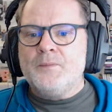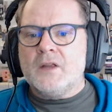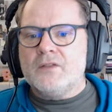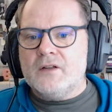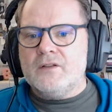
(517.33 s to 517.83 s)

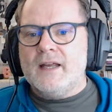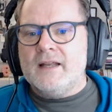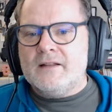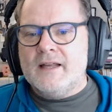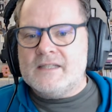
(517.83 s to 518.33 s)

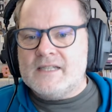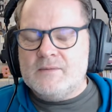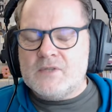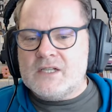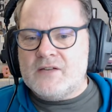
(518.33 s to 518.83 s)
It, it
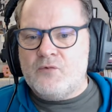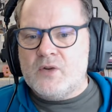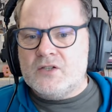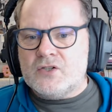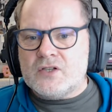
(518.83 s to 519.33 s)
seems as if
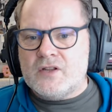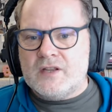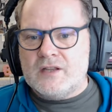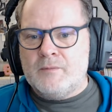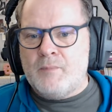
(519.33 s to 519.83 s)
we
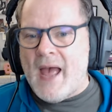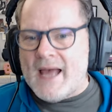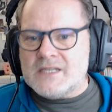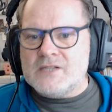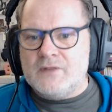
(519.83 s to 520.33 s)
just
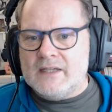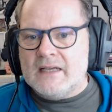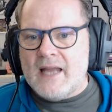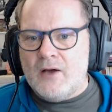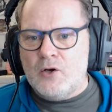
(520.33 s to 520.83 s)
passively
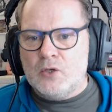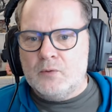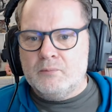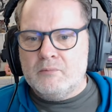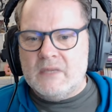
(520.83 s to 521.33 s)
let our
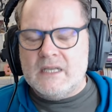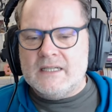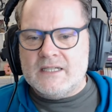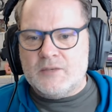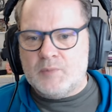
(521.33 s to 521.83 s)

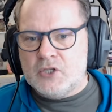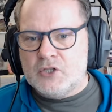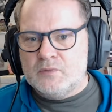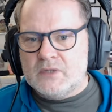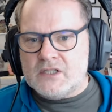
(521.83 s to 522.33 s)
media
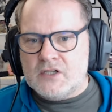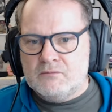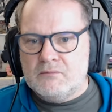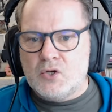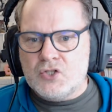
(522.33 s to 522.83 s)
become this
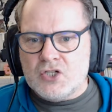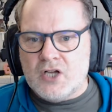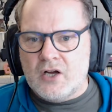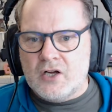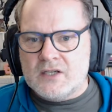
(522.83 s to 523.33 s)

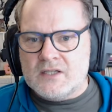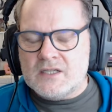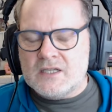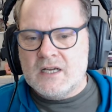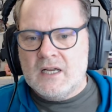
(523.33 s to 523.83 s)

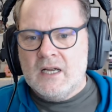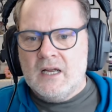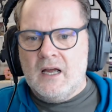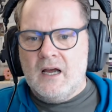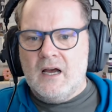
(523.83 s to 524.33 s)
homogenized,
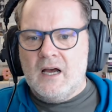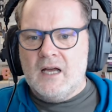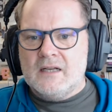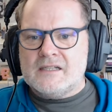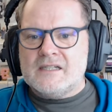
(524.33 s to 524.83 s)

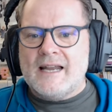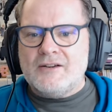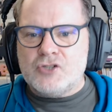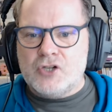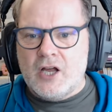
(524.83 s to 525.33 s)
uh,
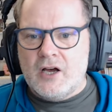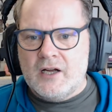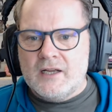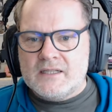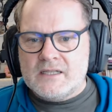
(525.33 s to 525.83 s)

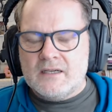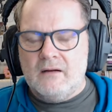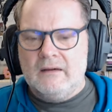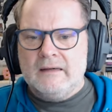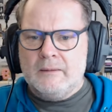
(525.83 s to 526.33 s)
centralized
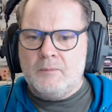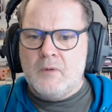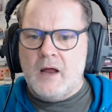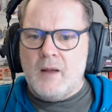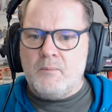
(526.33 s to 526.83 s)
uh,
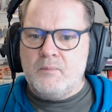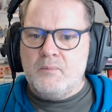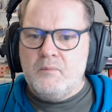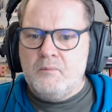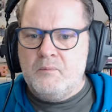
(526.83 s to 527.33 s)
uh,
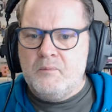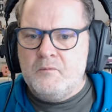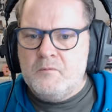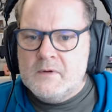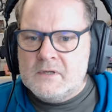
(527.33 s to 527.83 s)

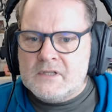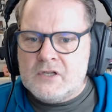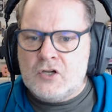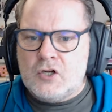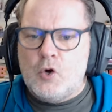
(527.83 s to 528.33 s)

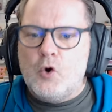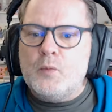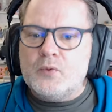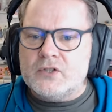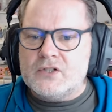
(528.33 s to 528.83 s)

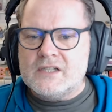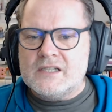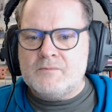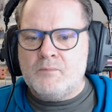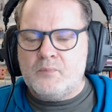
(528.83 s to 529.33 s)

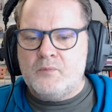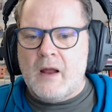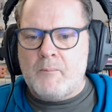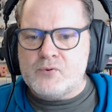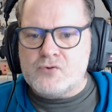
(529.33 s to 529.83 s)
corporate
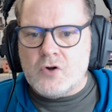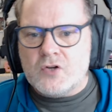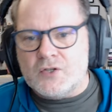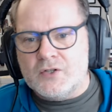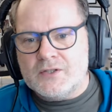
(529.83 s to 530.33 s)

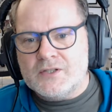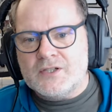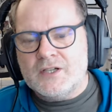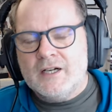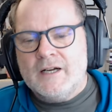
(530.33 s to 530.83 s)

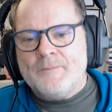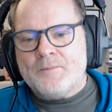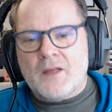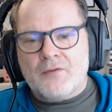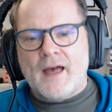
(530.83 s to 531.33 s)
product
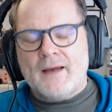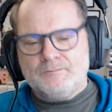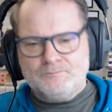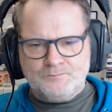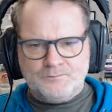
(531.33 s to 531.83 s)
that
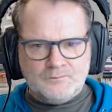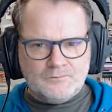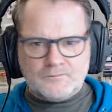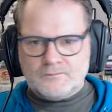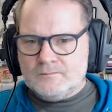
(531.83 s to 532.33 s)

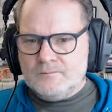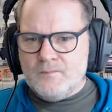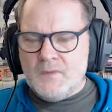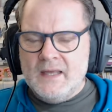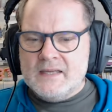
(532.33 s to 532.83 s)

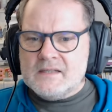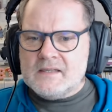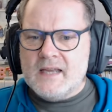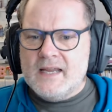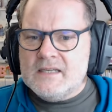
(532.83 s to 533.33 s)

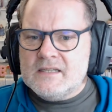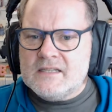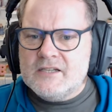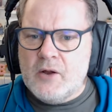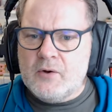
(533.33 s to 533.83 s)
is
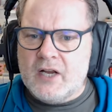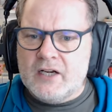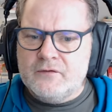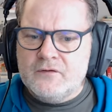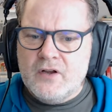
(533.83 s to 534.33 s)
is you know kind
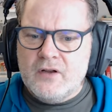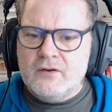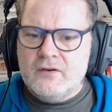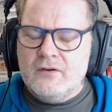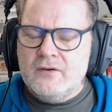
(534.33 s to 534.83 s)
of n-
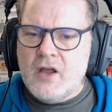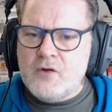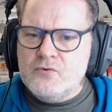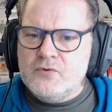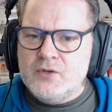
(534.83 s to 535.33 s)

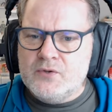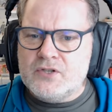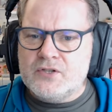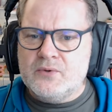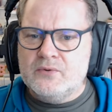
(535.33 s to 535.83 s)
no
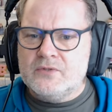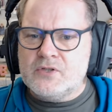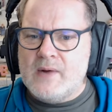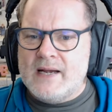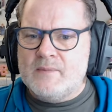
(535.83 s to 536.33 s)
use to
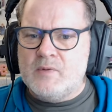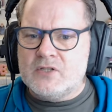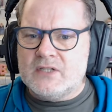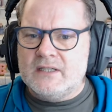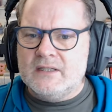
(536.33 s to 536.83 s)
to
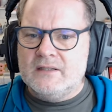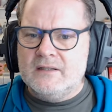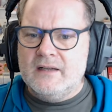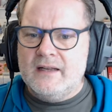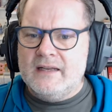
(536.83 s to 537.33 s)
anybody
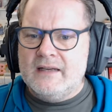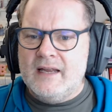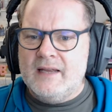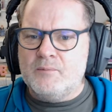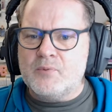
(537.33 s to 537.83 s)
in
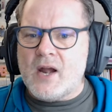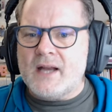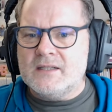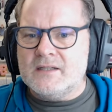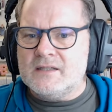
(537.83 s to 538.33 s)
in
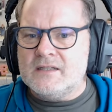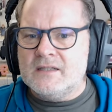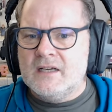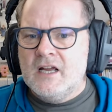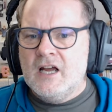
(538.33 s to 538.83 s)
practice
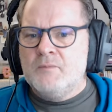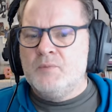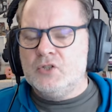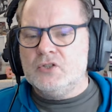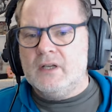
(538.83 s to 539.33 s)

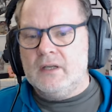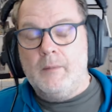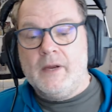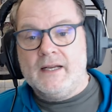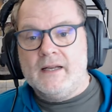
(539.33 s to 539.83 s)
but i
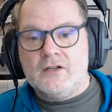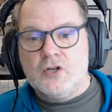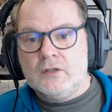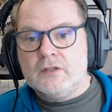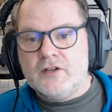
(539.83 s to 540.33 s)
mean it,
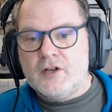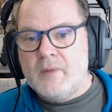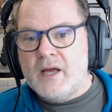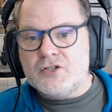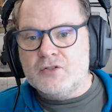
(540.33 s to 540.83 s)
the
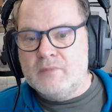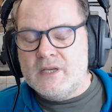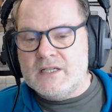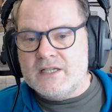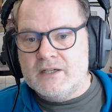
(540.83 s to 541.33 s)
commercial
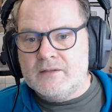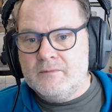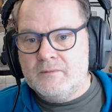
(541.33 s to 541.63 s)
media